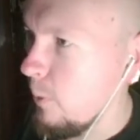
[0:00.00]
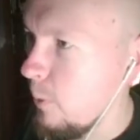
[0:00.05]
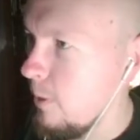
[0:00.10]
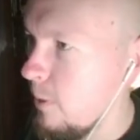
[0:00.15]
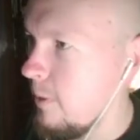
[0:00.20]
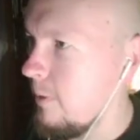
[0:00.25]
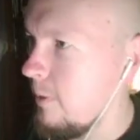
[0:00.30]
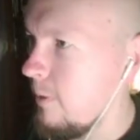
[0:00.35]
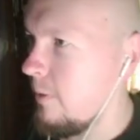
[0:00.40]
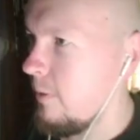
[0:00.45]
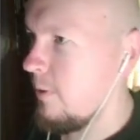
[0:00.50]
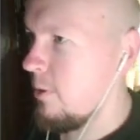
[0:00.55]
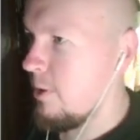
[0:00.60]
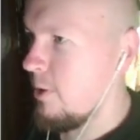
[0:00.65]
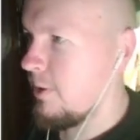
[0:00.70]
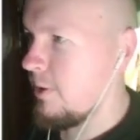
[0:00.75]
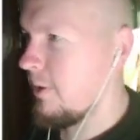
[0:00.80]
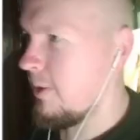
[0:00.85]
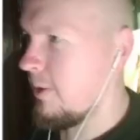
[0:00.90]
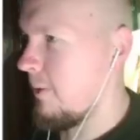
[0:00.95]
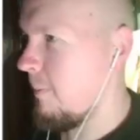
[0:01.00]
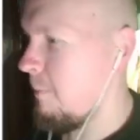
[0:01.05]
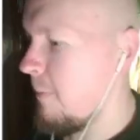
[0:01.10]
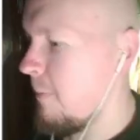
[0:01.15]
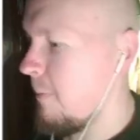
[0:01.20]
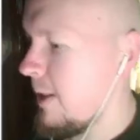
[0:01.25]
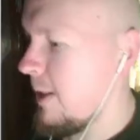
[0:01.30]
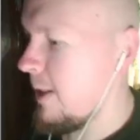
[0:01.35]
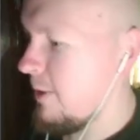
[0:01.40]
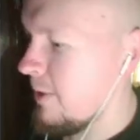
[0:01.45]
just making this
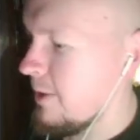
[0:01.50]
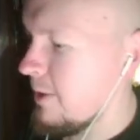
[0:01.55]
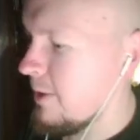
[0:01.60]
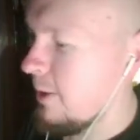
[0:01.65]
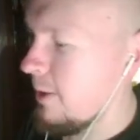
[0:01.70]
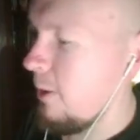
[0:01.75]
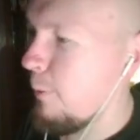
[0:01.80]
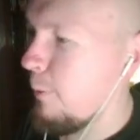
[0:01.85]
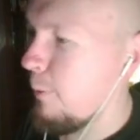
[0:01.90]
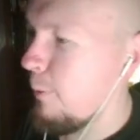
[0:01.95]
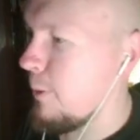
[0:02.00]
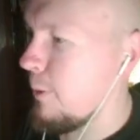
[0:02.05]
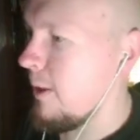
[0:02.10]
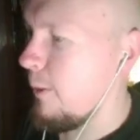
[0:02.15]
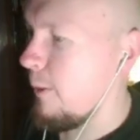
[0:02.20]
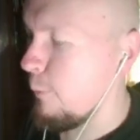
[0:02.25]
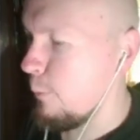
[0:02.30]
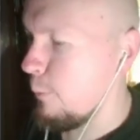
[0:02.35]
off-the-cuff original